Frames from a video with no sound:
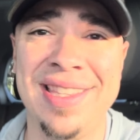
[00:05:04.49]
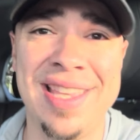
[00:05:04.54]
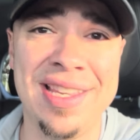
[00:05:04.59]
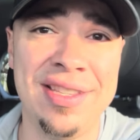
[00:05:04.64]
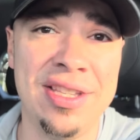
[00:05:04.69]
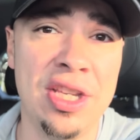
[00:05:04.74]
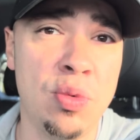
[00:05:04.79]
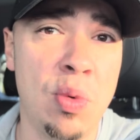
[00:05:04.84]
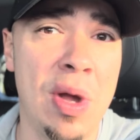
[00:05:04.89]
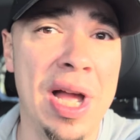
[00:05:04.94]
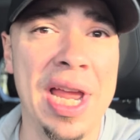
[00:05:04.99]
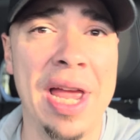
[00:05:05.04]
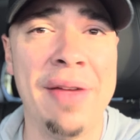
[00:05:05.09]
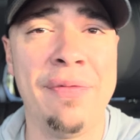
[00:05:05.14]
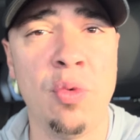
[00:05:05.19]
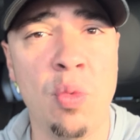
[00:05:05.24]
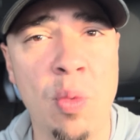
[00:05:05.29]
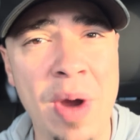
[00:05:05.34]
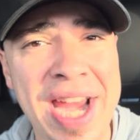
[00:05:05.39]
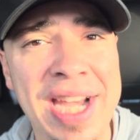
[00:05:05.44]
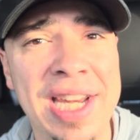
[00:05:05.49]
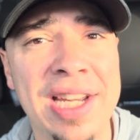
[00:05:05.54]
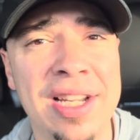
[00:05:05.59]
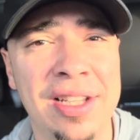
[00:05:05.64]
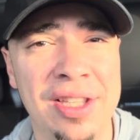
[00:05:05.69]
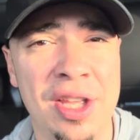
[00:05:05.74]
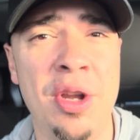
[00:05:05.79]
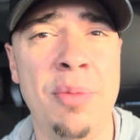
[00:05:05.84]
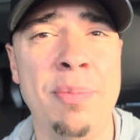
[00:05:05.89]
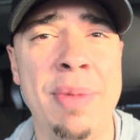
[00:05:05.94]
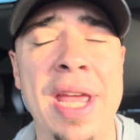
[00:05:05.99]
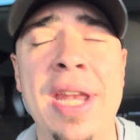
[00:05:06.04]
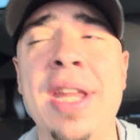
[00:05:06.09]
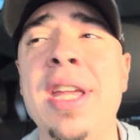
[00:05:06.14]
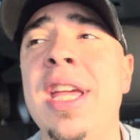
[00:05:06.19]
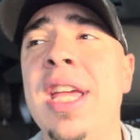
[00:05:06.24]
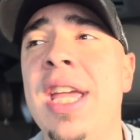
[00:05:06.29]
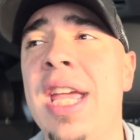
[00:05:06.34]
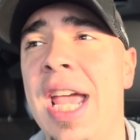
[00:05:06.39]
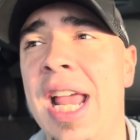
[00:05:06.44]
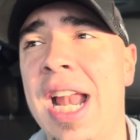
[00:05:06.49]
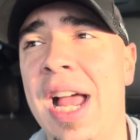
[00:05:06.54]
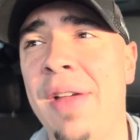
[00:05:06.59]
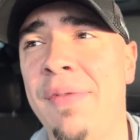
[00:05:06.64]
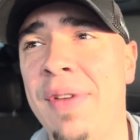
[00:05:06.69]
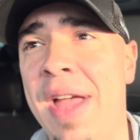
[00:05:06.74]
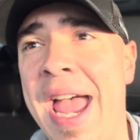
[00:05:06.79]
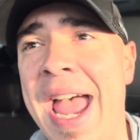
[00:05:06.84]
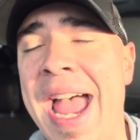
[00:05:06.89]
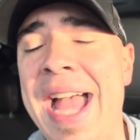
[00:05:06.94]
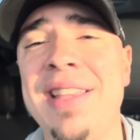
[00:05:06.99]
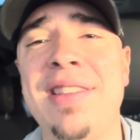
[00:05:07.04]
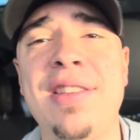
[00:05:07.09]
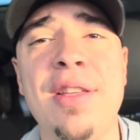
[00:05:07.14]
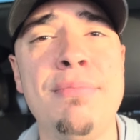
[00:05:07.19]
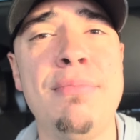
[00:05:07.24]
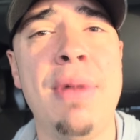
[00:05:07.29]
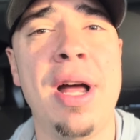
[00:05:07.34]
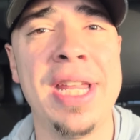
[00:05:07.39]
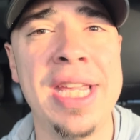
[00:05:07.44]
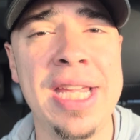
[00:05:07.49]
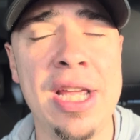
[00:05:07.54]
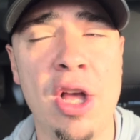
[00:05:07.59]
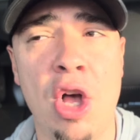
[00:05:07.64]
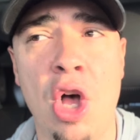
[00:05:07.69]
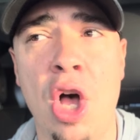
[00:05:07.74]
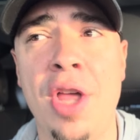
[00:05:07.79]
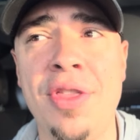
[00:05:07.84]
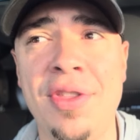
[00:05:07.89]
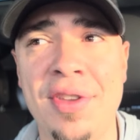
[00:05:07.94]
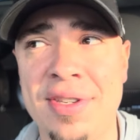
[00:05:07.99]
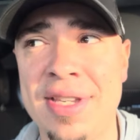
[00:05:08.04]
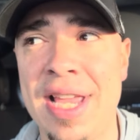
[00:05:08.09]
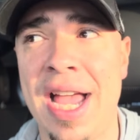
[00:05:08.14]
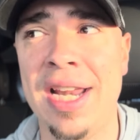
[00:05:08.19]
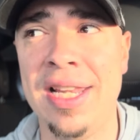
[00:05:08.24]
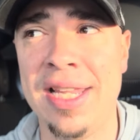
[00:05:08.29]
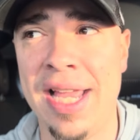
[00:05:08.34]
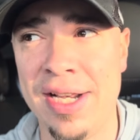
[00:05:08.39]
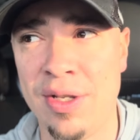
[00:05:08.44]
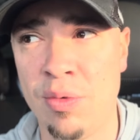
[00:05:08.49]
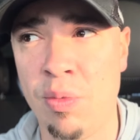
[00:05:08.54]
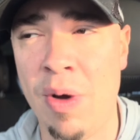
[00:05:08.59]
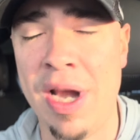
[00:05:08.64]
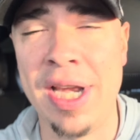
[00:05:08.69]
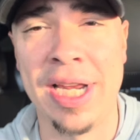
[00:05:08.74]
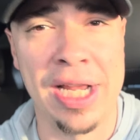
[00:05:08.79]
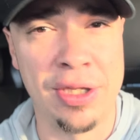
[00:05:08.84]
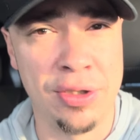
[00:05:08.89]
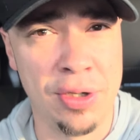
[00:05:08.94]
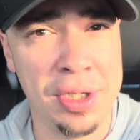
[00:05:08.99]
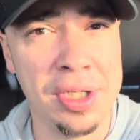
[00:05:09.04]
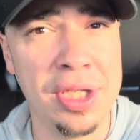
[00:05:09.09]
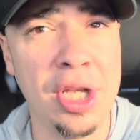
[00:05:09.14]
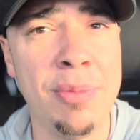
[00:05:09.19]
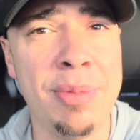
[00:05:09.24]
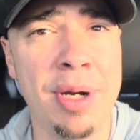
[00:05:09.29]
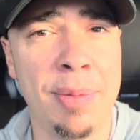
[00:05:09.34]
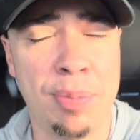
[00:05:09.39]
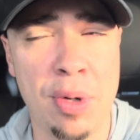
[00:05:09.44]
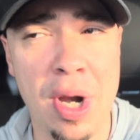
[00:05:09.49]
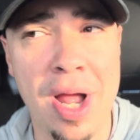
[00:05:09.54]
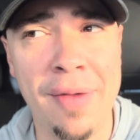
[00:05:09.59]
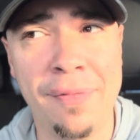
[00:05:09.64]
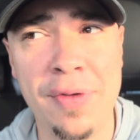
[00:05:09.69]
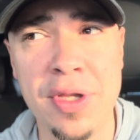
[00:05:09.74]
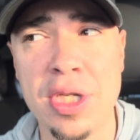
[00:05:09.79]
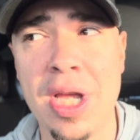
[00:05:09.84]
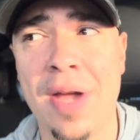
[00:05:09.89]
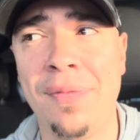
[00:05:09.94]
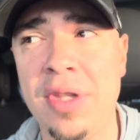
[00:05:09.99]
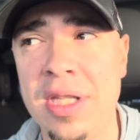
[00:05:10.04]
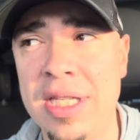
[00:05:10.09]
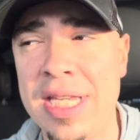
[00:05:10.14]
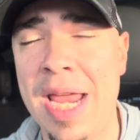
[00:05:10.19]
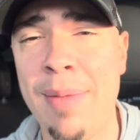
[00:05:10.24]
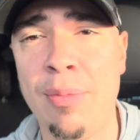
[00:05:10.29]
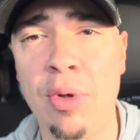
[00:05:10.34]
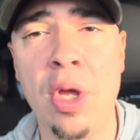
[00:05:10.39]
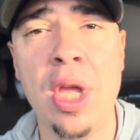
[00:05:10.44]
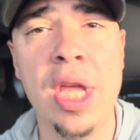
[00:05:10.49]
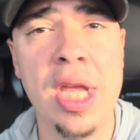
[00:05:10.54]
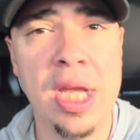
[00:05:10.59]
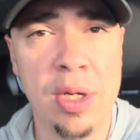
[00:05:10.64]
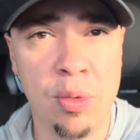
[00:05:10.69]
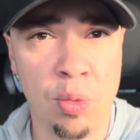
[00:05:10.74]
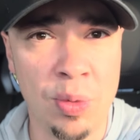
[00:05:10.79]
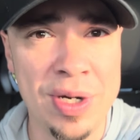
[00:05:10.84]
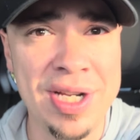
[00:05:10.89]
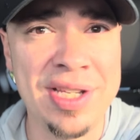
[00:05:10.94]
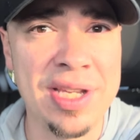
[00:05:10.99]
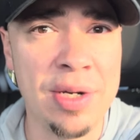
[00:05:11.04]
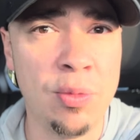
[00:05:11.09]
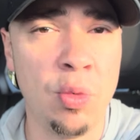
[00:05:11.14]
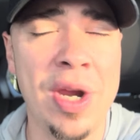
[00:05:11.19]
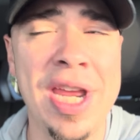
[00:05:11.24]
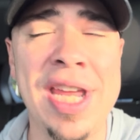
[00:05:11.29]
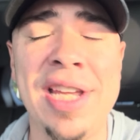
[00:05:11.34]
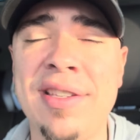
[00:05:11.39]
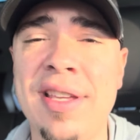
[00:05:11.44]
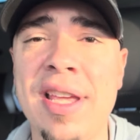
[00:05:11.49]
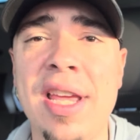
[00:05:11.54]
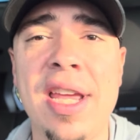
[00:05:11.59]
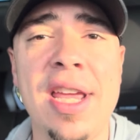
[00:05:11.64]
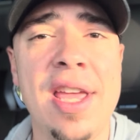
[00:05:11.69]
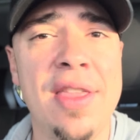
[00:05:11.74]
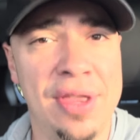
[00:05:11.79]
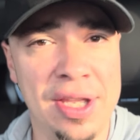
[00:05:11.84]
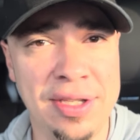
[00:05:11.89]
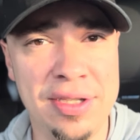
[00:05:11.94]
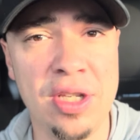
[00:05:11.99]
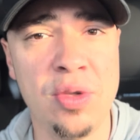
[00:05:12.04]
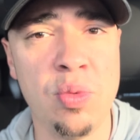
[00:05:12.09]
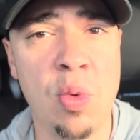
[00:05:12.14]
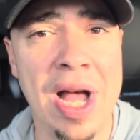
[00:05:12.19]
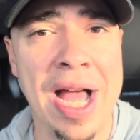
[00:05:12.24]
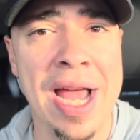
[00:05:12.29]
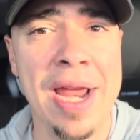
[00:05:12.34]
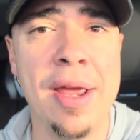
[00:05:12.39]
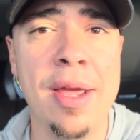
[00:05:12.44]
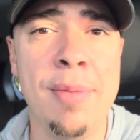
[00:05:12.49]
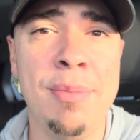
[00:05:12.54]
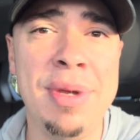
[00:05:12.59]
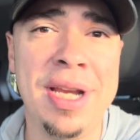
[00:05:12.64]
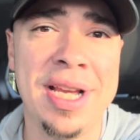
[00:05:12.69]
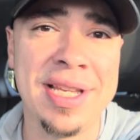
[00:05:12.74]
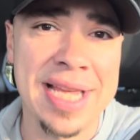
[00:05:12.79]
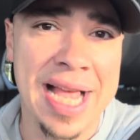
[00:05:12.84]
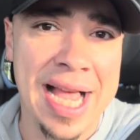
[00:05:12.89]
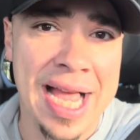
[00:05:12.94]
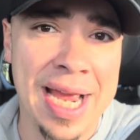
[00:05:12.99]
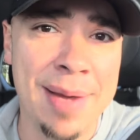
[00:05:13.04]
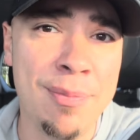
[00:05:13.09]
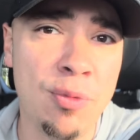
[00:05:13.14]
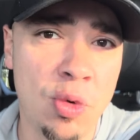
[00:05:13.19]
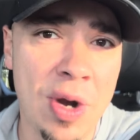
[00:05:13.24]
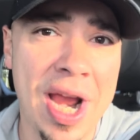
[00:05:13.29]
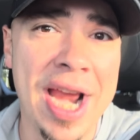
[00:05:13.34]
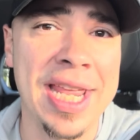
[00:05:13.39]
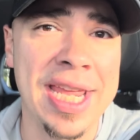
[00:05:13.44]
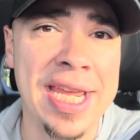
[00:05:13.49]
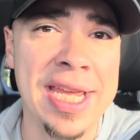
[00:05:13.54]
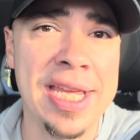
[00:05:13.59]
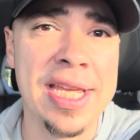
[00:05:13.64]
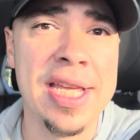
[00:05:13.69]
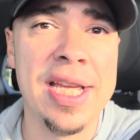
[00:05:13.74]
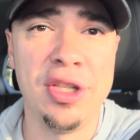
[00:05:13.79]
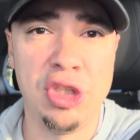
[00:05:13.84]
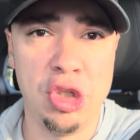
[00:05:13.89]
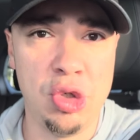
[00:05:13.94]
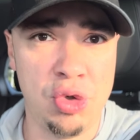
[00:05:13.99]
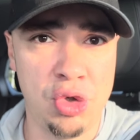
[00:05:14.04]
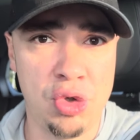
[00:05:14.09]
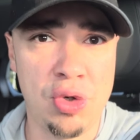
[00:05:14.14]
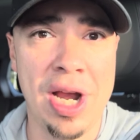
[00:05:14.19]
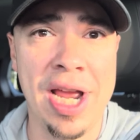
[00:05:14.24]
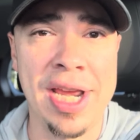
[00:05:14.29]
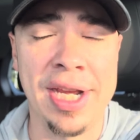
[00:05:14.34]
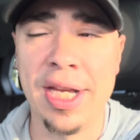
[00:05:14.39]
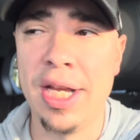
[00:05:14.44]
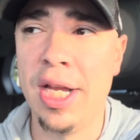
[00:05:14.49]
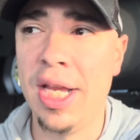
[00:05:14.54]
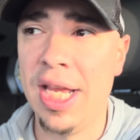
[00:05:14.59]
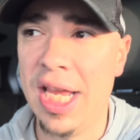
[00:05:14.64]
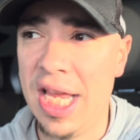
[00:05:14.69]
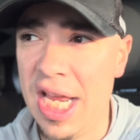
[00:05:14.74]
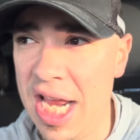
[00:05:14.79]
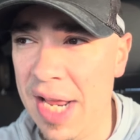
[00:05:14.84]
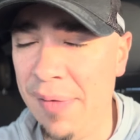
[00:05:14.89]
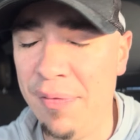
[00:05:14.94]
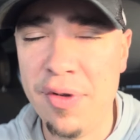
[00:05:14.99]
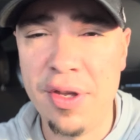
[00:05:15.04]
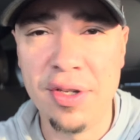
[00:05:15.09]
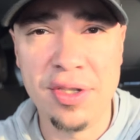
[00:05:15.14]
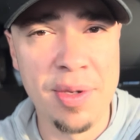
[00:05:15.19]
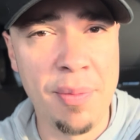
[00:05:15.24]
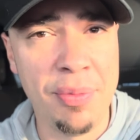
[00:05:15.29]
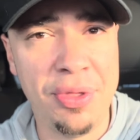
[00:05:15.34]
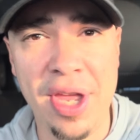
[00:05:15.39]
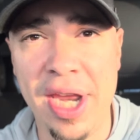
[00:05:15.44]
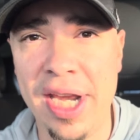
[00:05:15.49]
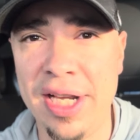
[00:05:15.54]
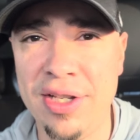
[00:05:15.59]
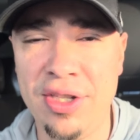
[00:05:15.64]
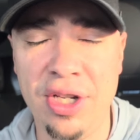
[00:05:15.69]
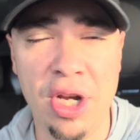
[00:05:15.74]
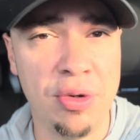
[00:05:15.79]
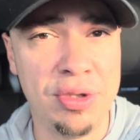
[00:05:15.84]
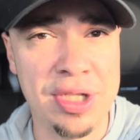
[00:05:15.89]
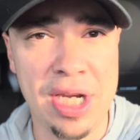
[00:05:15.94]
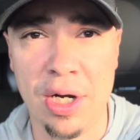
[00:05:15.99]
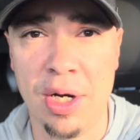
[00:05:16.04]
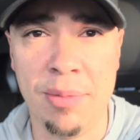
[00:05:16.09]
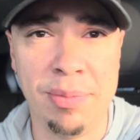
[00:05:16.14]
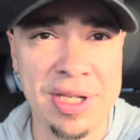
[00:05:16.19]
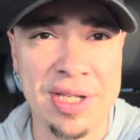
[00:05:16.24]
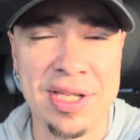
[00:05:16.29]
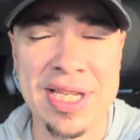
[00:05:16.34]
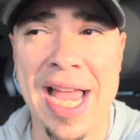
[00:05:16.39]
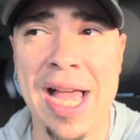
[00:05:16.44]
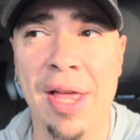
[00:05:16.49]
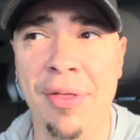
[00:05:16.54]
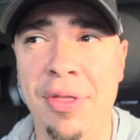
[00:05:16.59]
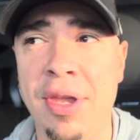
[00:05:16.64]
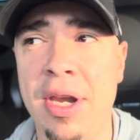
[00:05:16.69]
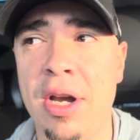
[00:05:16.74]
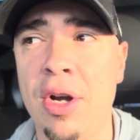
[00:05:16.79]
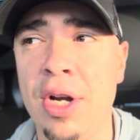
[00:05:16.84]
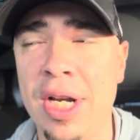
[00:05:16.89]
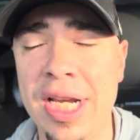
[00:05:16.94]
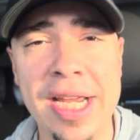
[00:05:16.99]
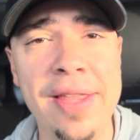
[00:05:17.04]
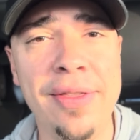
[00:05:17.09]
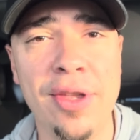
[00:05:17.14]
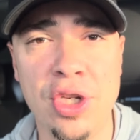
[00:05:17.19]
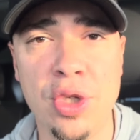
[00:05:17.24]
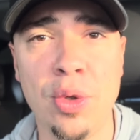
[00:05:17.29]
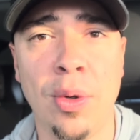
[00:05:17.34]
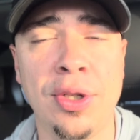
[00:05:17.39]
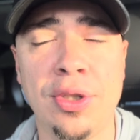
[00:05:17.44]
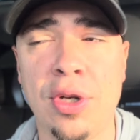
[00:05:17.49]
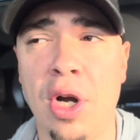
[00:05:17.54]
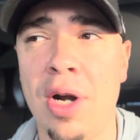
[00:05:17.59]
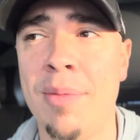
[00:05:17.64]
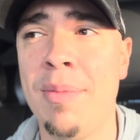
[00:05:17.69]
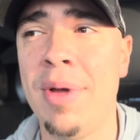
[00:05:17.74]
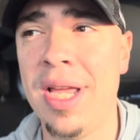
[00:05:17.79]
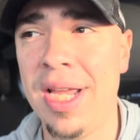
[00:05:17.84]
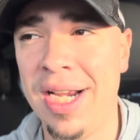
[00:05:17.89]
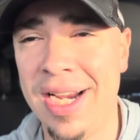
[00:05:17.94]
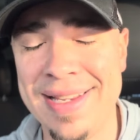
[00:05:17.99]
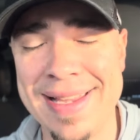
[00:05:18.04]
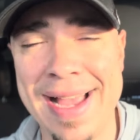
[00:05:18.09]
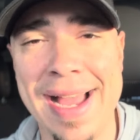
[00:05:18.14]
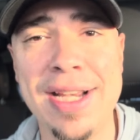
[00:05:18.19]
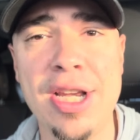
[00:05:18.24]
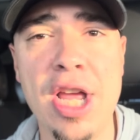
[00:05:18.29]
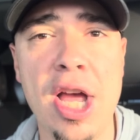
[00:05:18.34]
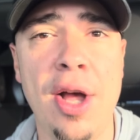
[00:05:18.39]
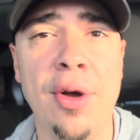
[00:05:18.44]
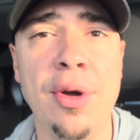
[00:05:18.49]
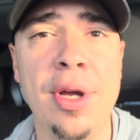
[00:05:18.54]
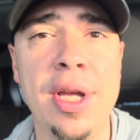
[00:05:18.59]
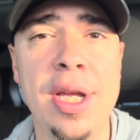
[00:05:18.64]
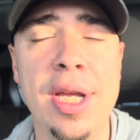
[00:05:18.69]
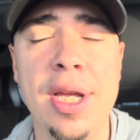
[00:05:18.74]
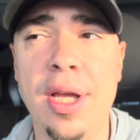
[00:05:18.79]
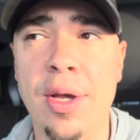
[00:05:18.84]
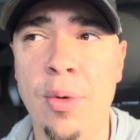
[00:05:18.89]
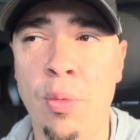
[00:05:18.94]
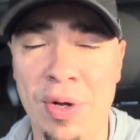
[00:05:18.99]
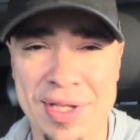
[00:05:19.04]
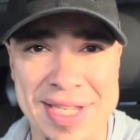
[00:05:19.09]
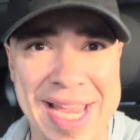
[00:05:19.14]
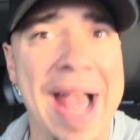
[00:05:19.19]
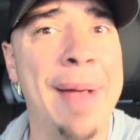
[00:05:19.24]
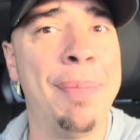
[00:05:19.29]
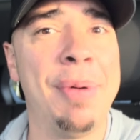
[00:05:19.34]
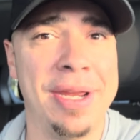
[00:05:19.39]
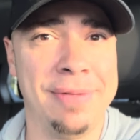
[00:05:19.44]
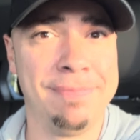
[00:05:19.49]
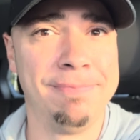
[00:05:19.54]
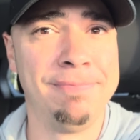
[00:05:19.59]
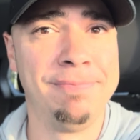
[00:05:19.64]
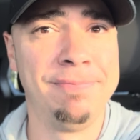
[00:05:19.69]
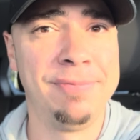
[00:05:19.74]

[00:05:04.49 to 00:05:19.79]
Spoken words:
This is why I've waited a little bit and I've had some money on the sidelines waiting. I took a little bit of profits off the table recent weeks. This is why, because I'm ready to strike if some things go terribly south here in the short term, because I know what's happening.